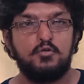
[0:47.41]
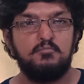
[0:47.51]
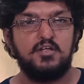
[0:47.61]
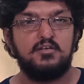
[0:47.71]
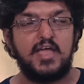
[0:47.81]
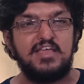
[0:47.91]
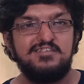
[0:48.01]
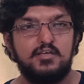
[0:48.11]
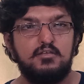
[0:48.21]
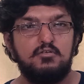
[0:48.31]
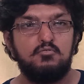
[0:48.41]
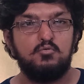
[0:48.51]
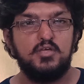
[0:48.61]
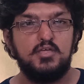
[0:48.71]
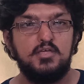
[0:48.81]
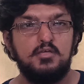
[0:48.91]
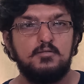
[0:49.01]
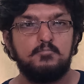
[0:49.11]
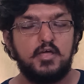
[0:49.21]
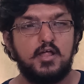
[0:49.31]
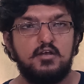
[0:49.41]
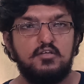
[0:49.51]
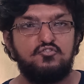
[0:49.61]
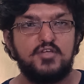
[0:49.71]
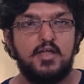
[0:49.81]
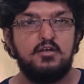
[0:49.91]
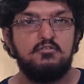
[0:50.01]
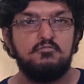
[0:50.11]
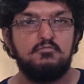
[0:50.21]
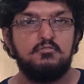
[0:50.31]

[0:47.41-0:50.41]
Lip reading: From the title, we can understand